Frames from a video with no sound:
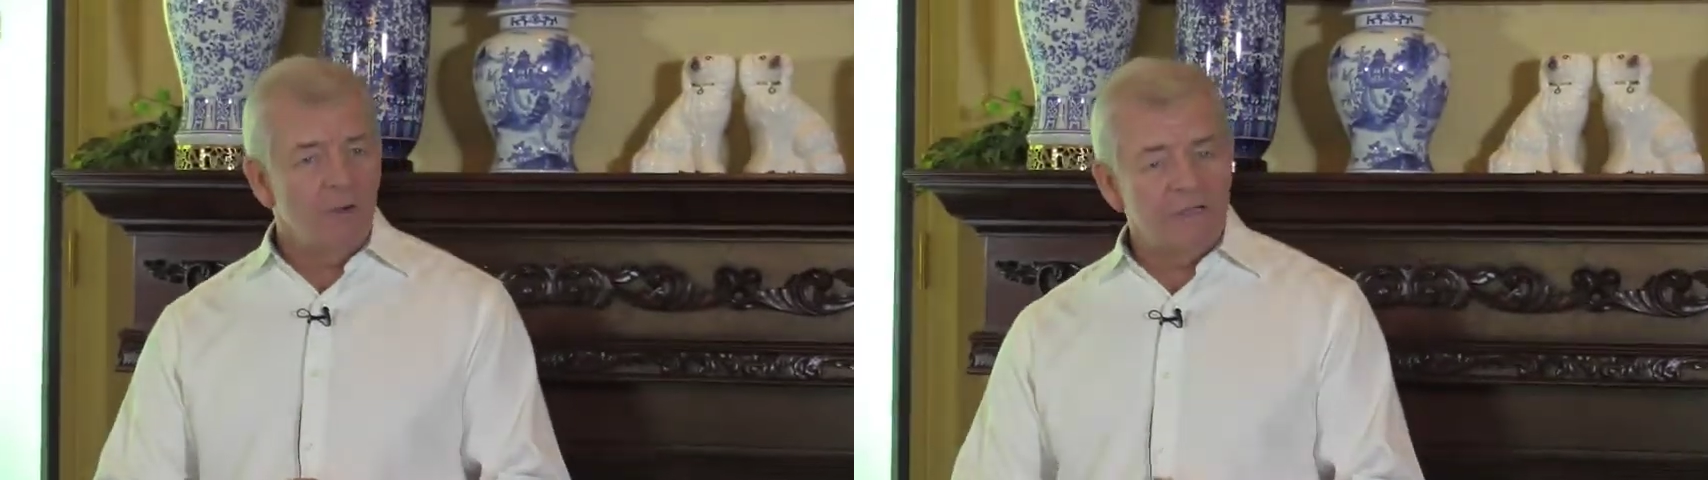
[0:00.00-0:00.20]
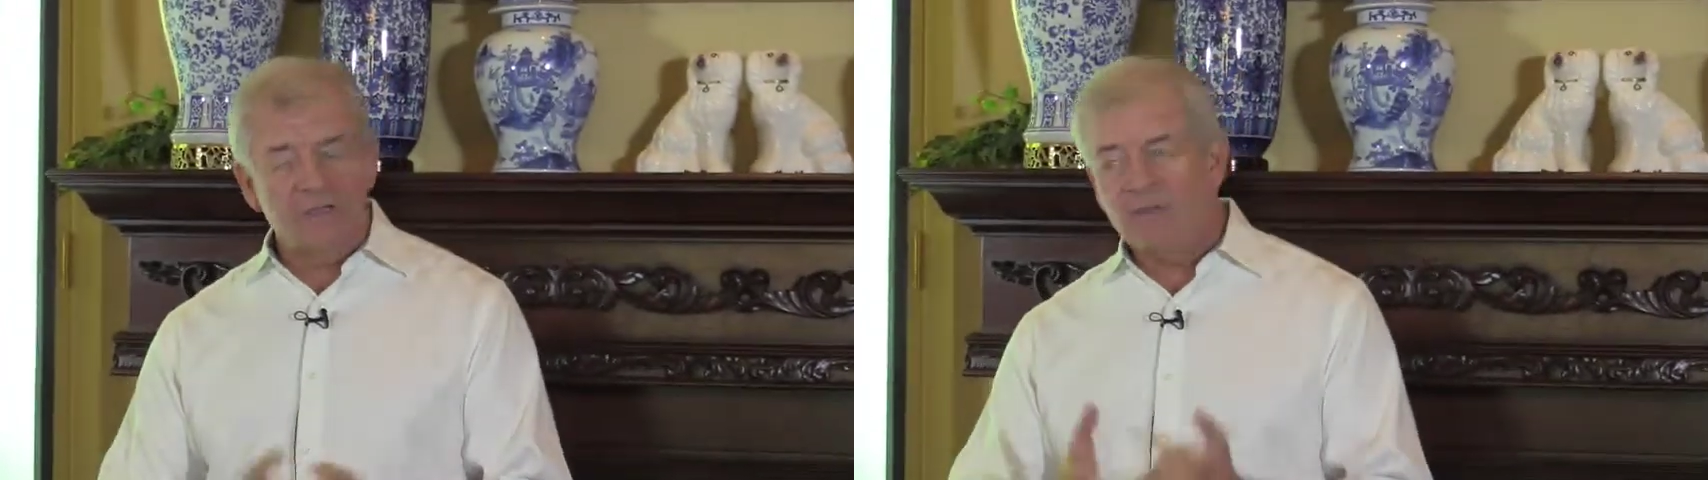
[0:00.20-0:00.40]

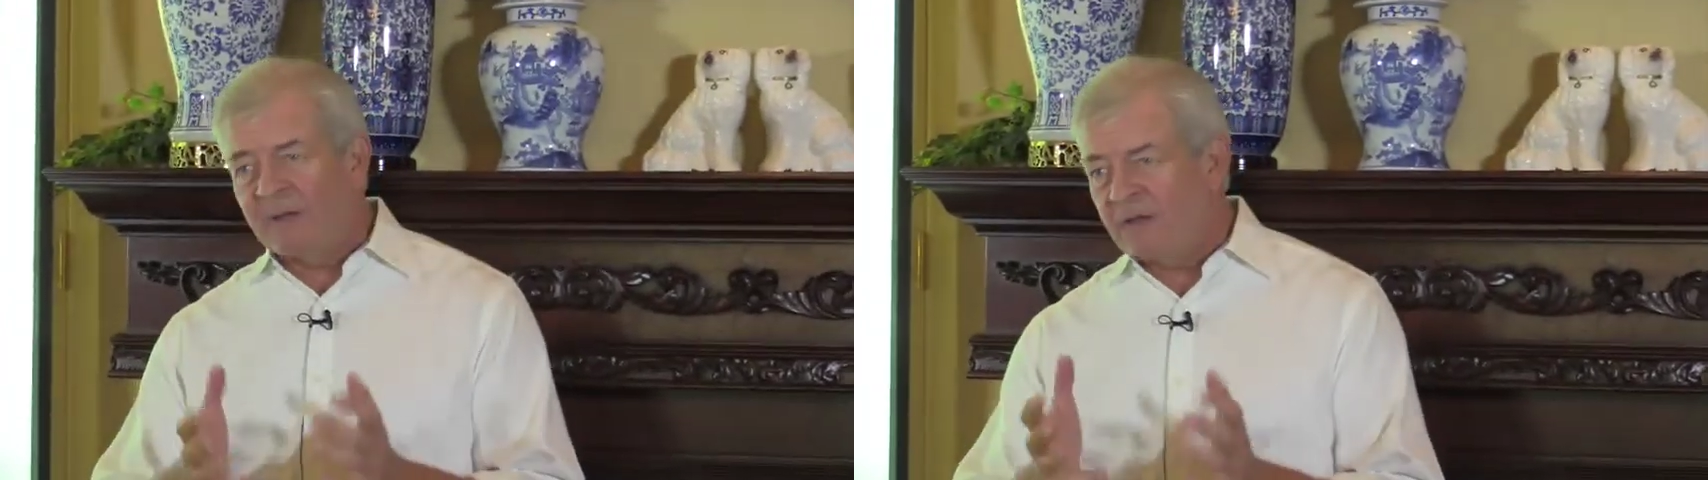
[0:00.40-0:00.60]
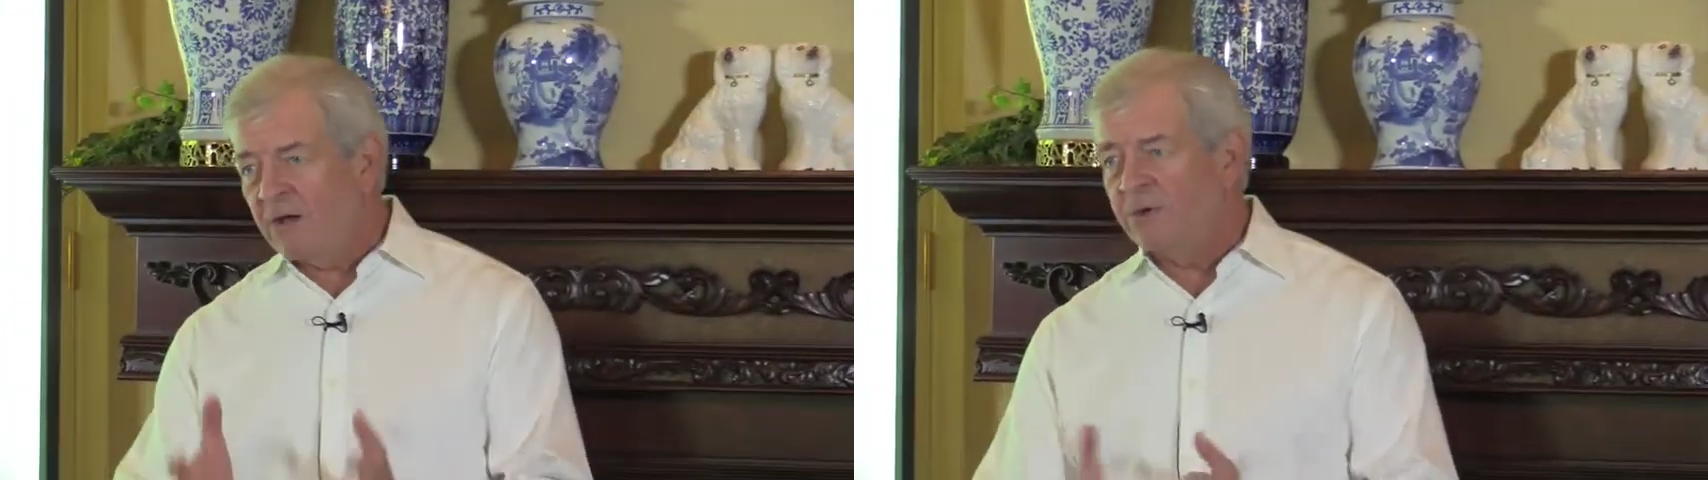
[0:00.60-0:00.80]
He said,
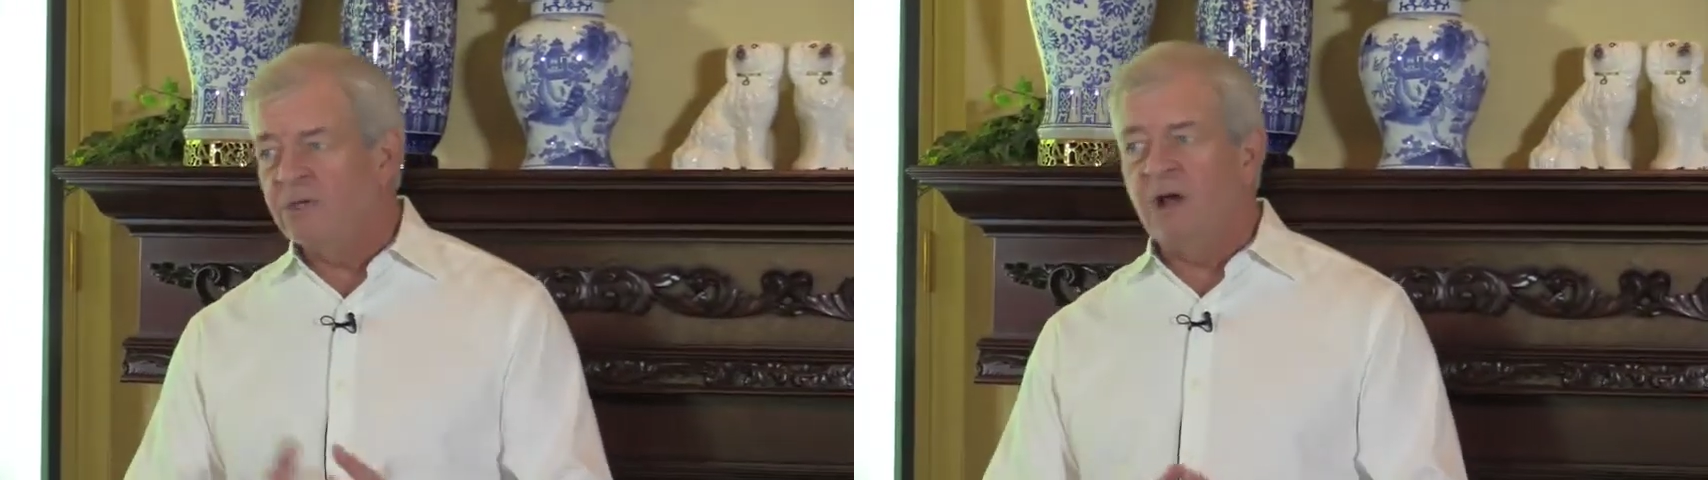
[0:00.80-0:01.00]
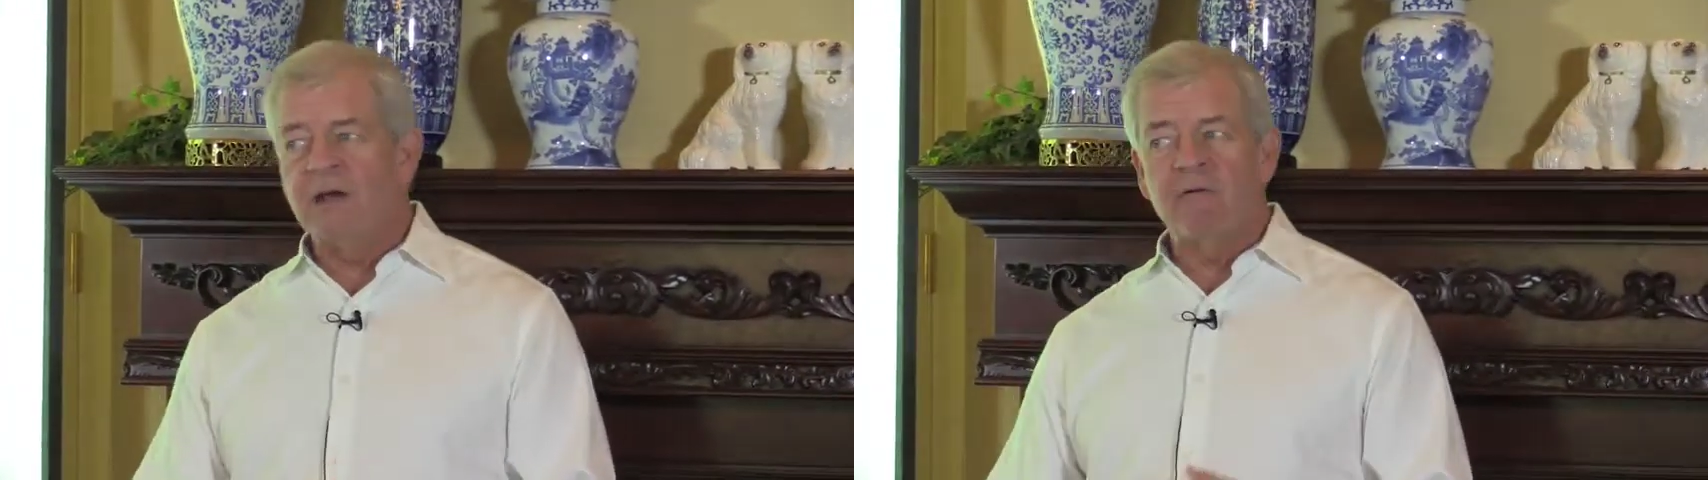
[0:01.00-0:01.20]
"My daughter's young.